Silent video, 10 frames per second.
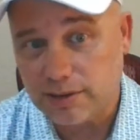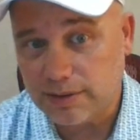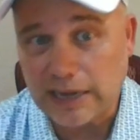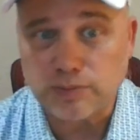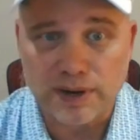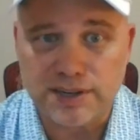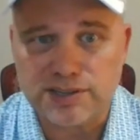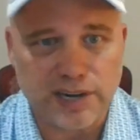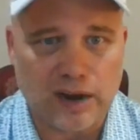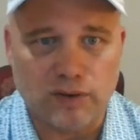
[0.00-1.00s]
That's why this
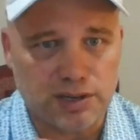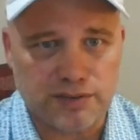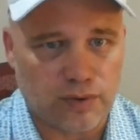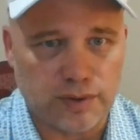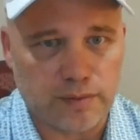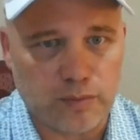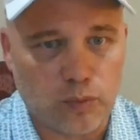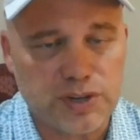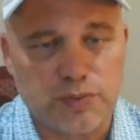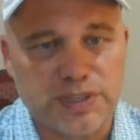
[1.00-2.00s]
challenge for
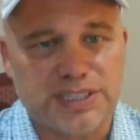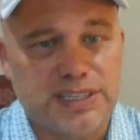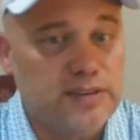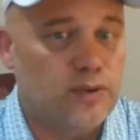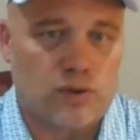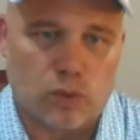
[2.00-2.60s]
which receiver